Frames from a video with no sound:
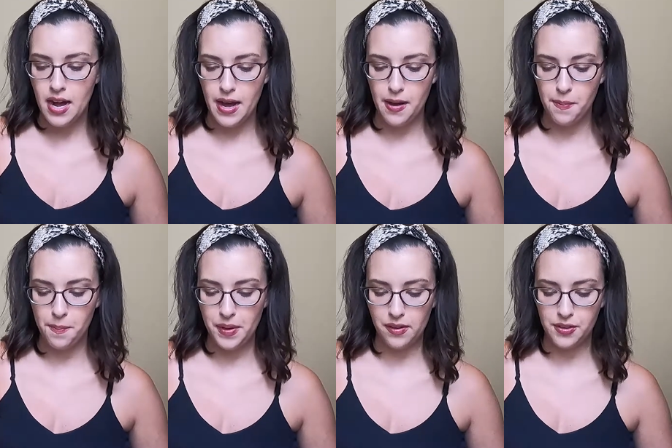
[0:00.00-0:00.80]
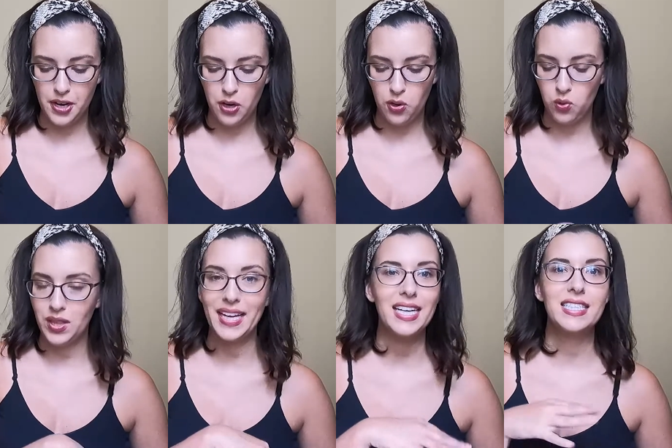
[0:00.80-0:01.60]
but no
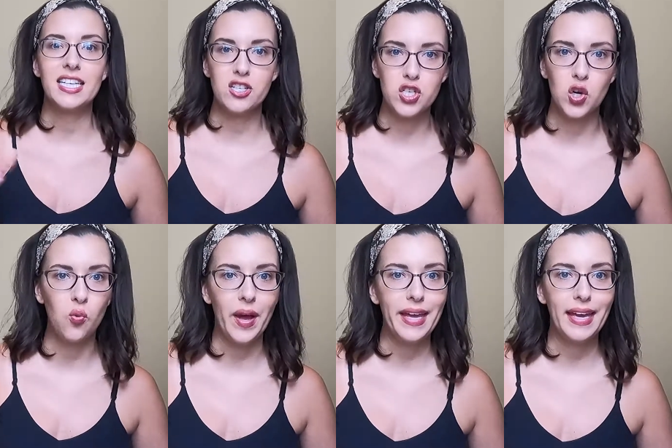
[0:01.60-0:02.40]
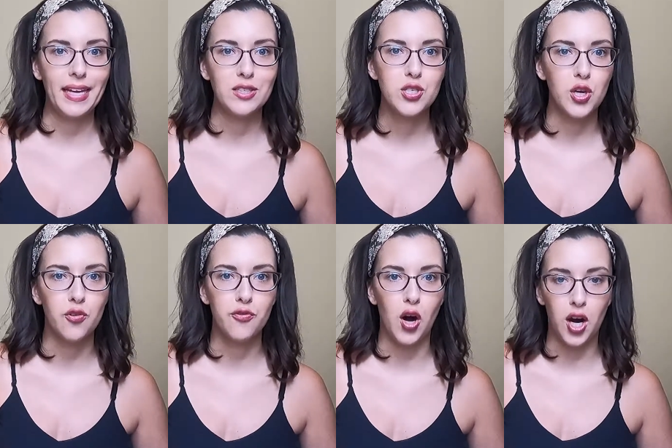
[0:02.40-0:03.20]
like additional weight gain so
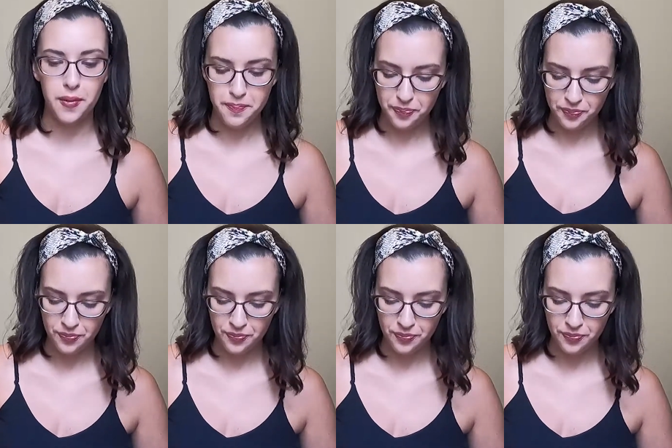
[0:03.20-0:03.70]
far.